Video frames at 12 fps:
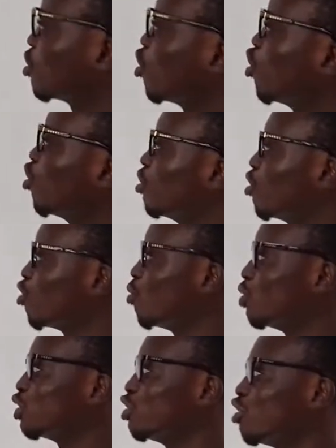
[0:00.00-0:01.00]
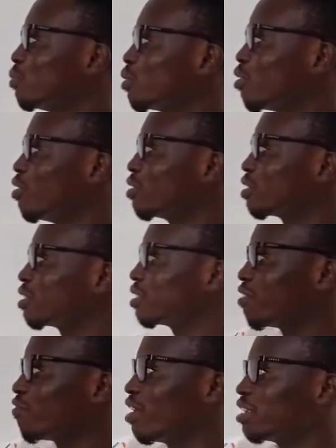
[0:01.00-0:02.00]
not non-homogeneous because
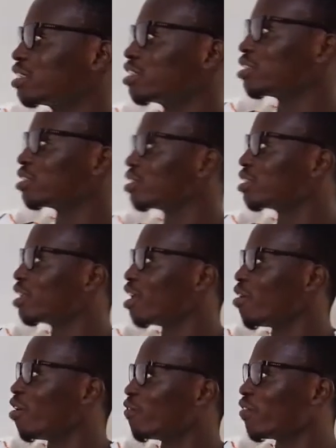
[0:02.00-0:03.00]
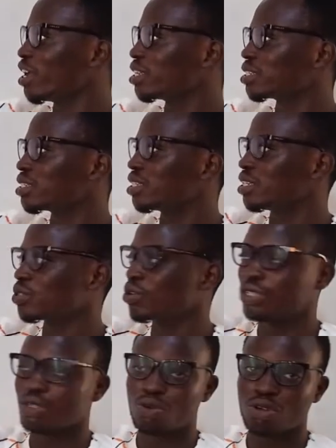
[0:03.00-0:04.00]
the function y of s is not
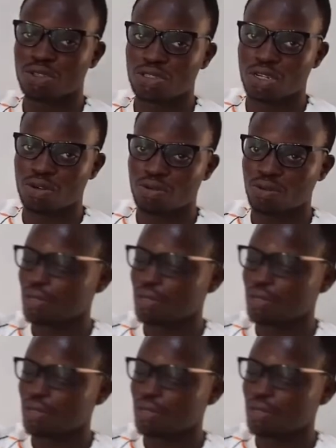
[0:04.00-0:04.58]
equal to 0.